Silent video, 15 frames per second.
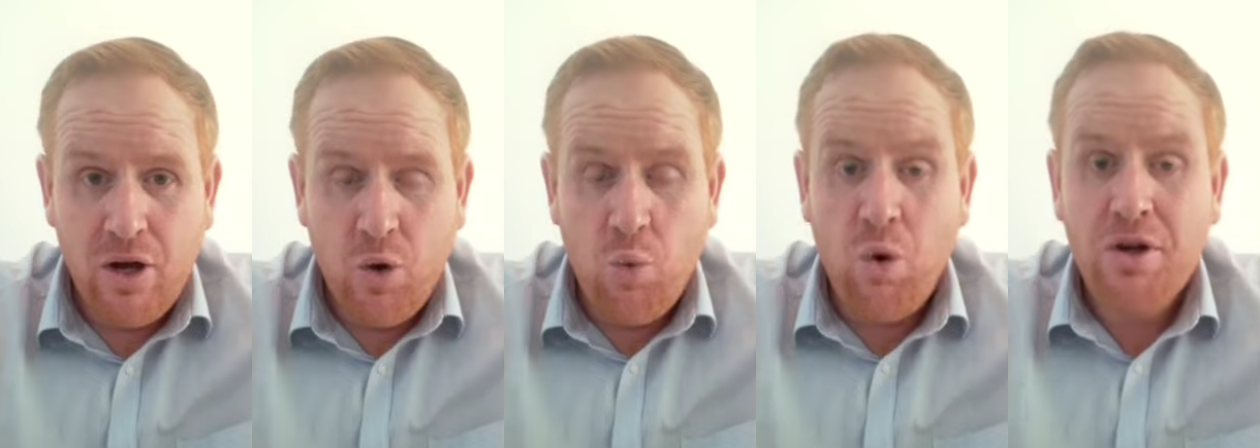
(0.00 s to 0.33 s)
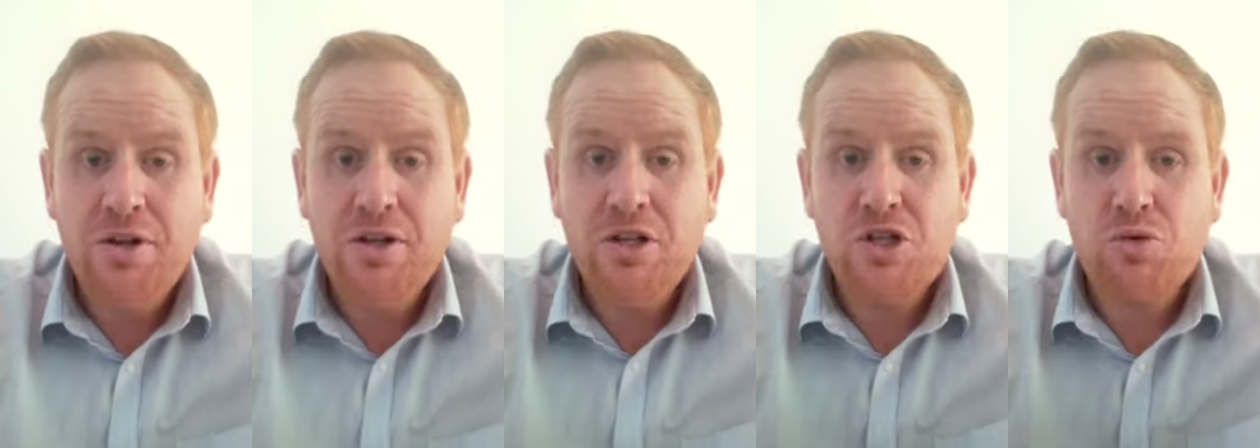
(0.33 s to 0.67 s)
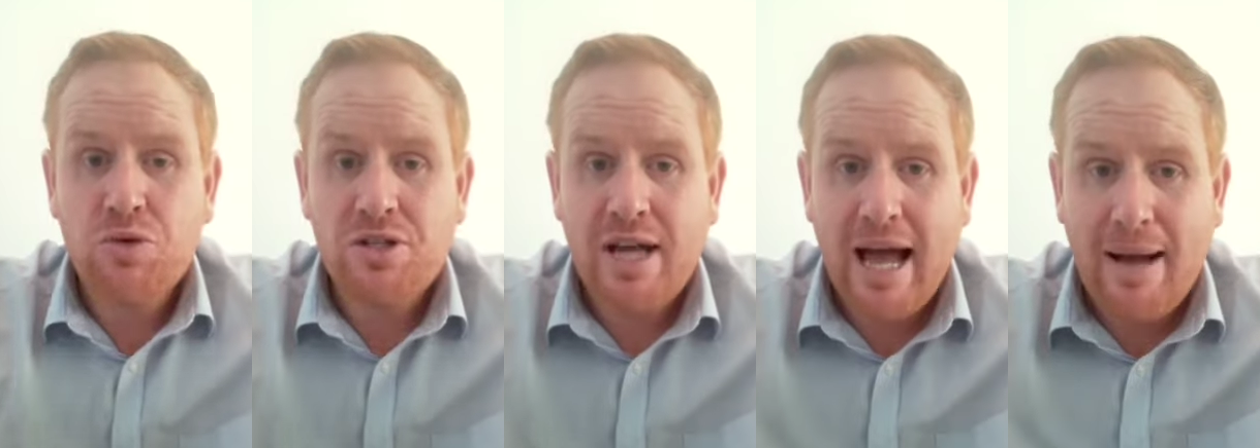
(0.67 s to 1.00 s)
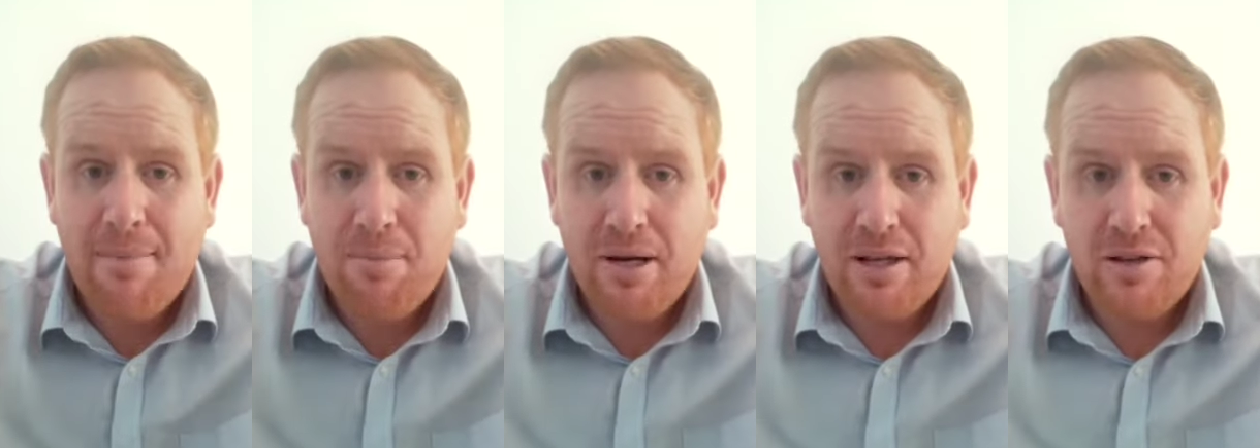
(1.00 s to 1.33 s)
Wonders was
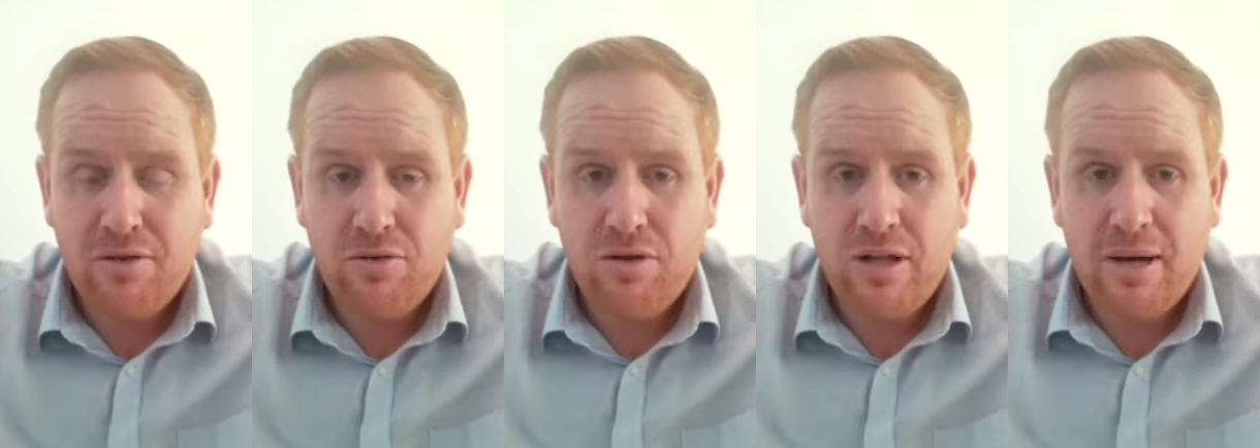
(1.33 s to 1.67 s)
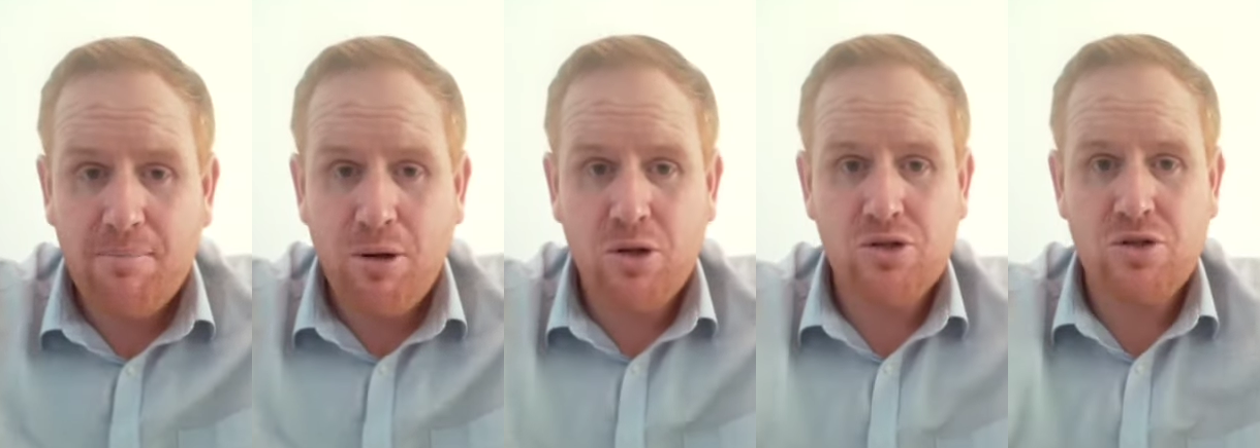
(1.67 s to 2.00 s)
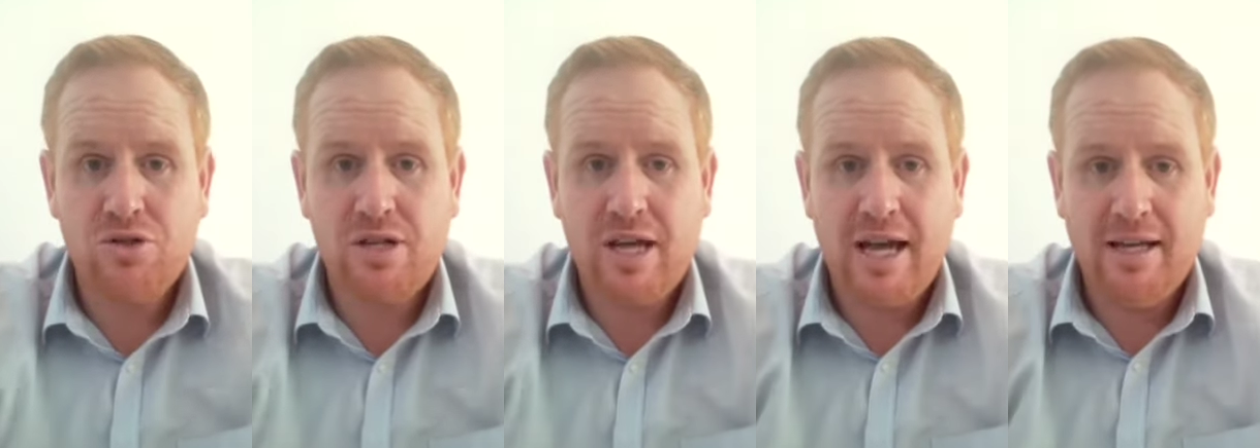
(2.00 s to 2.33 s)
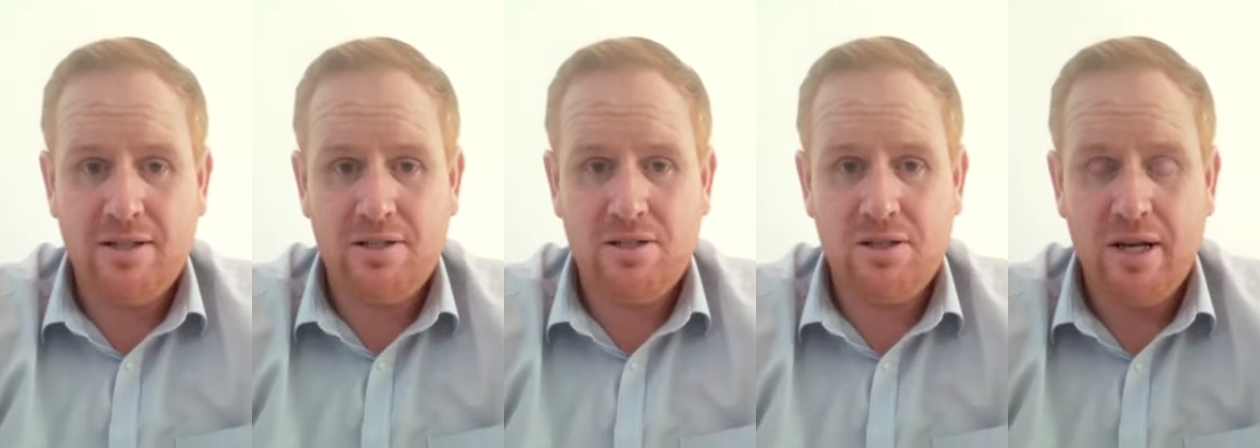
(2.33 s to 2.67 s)
happening through the apostles'
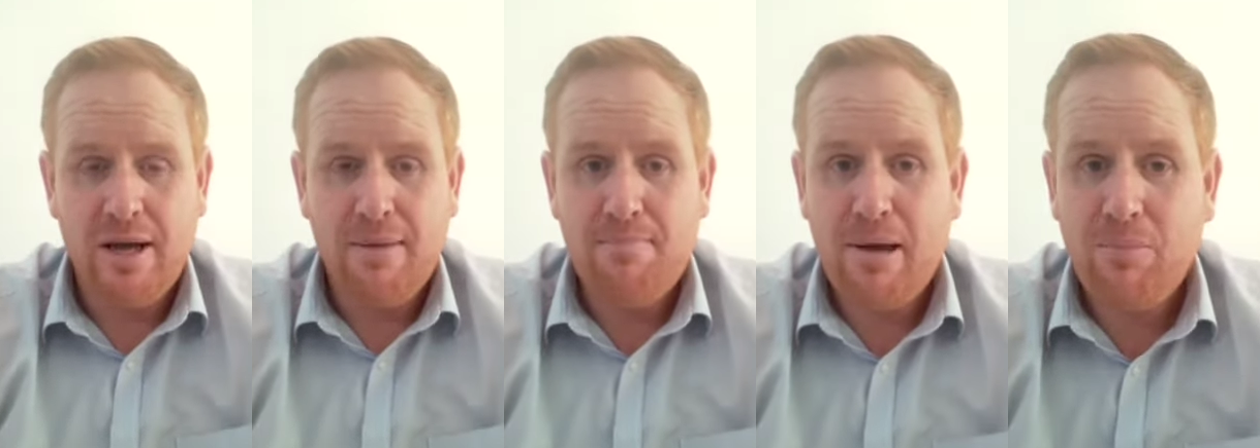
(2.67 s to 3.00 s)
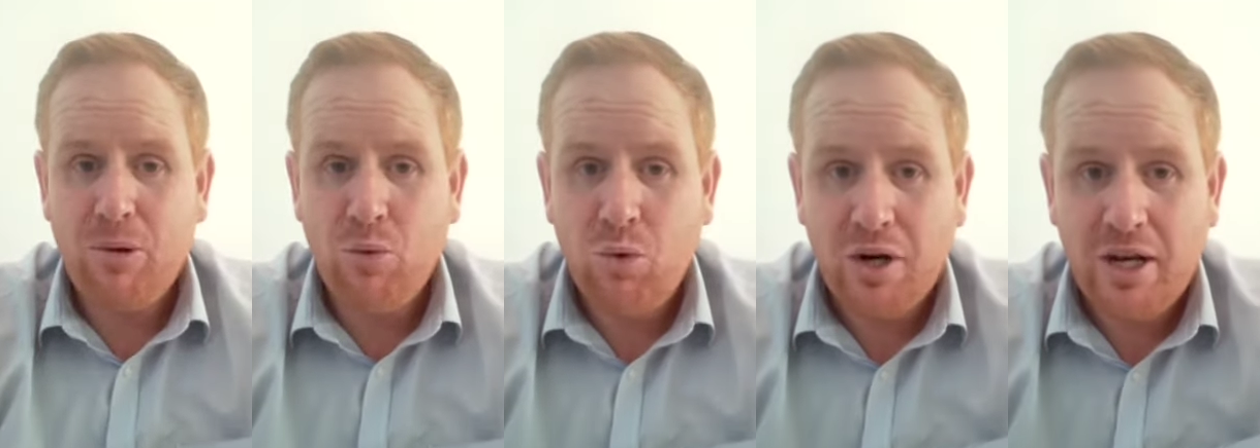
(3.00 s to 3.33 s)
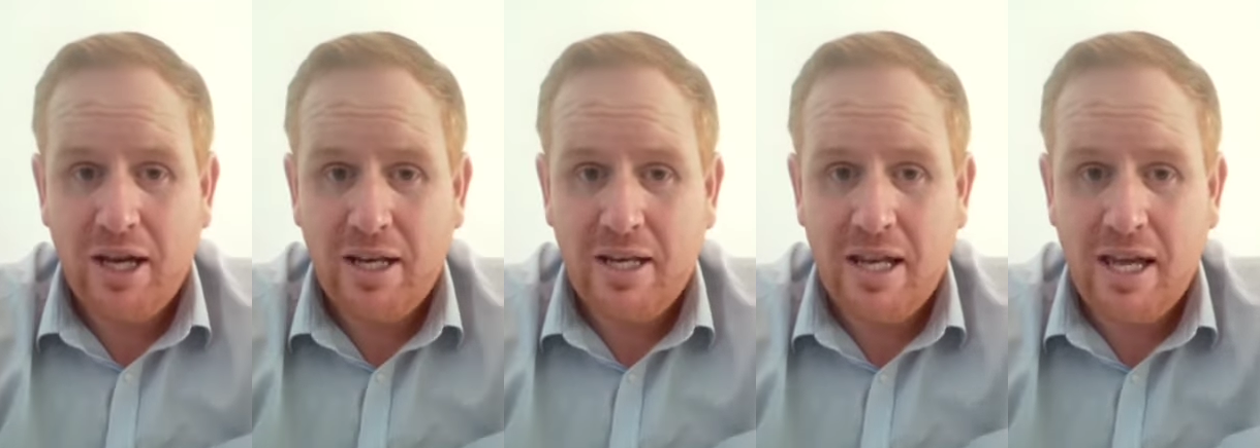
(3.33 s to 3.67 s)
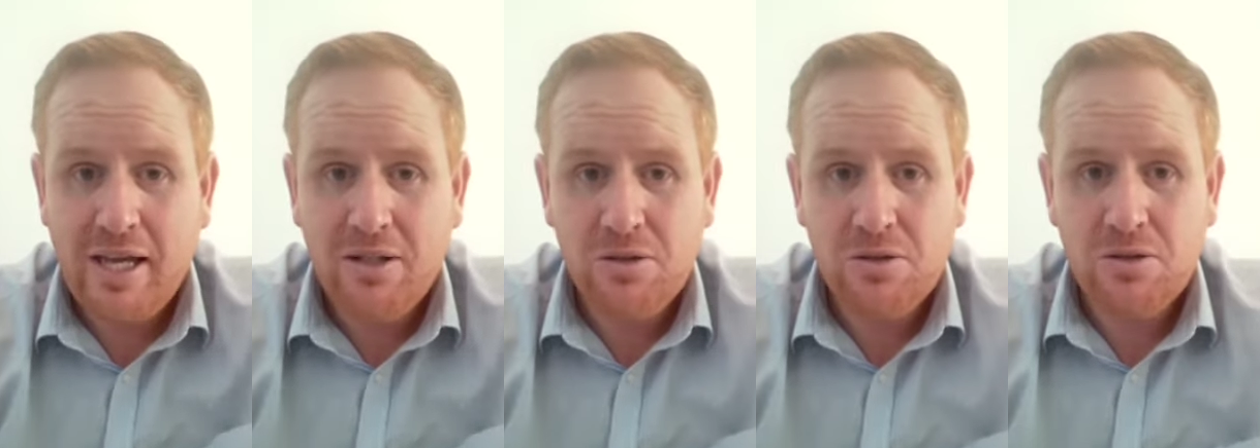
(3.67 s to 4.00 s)
hands. People were getting
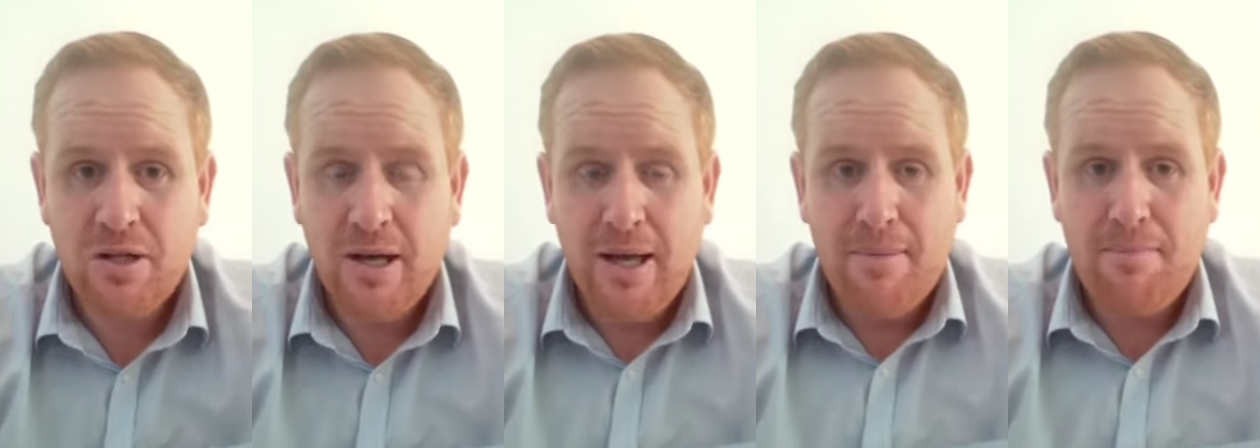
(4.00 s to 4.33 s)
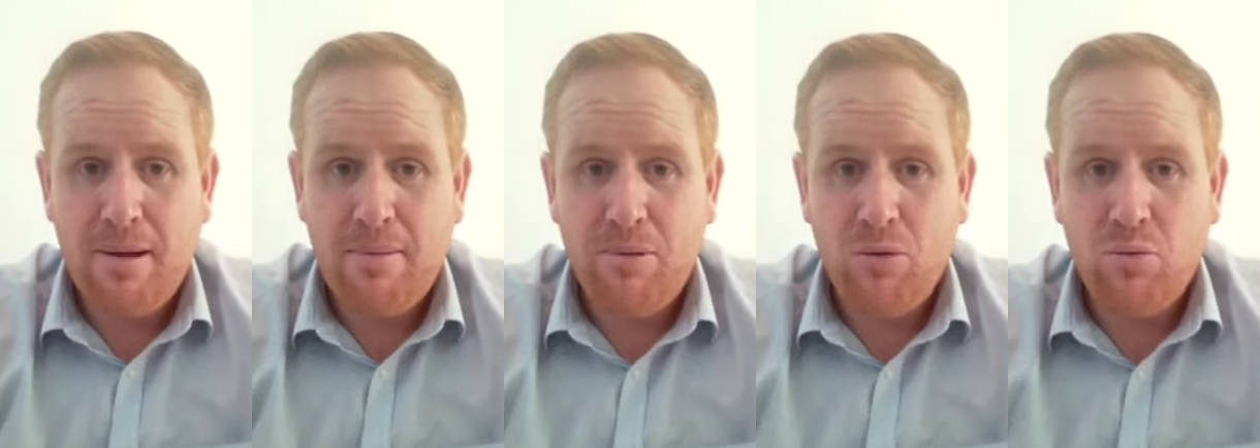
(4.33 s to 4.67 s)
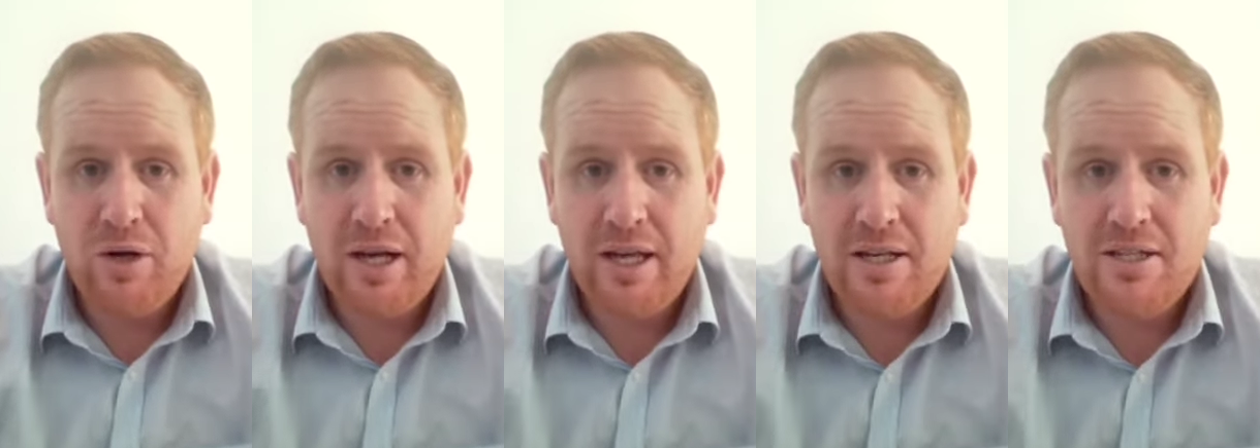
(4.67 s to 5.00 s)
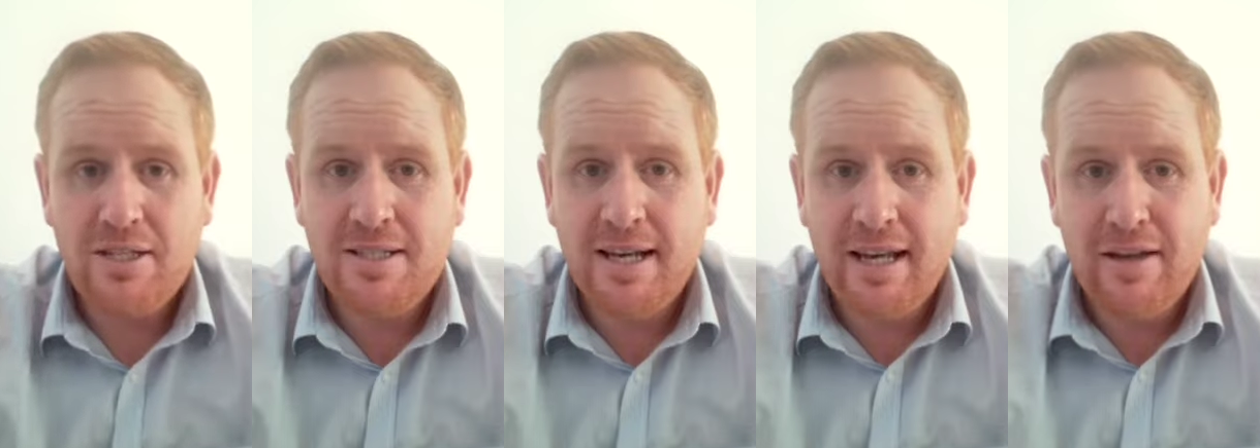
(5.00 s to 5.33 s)
healed. People were
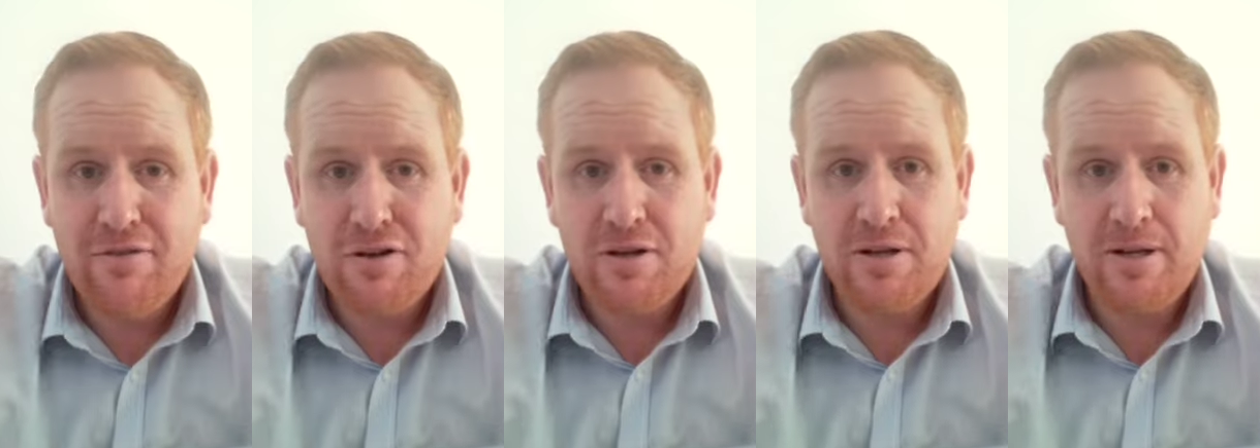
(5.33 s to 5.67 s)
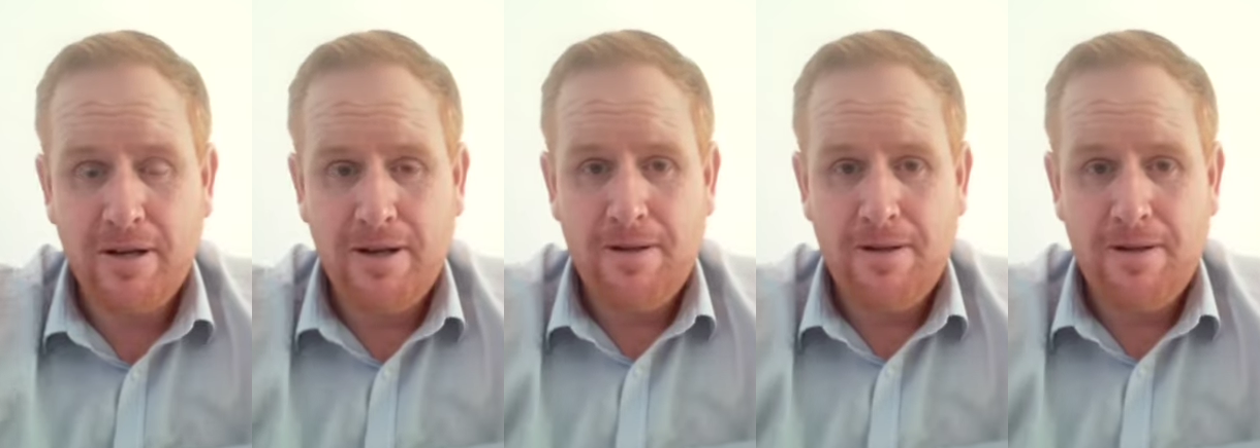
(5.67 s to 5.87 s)
getting delivered.